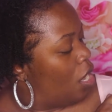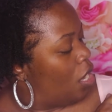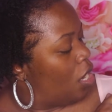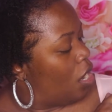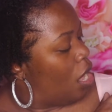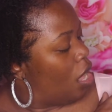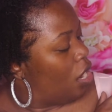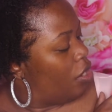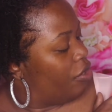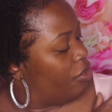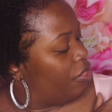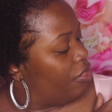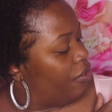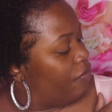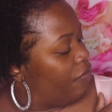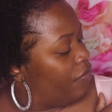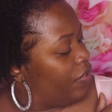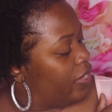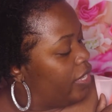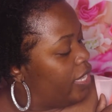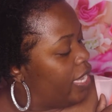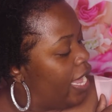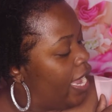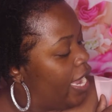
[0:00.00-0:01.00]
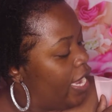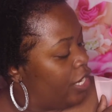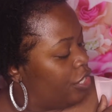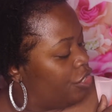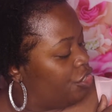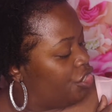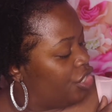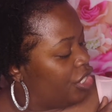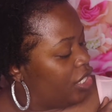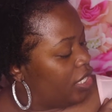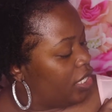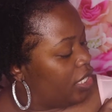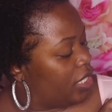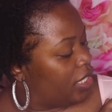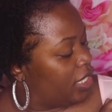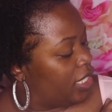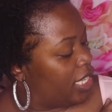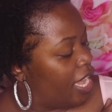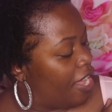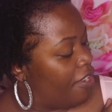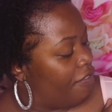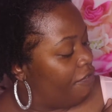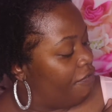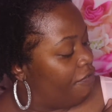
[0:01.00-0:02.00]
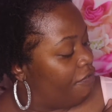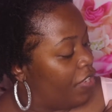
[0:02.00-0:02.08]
color the phalanges and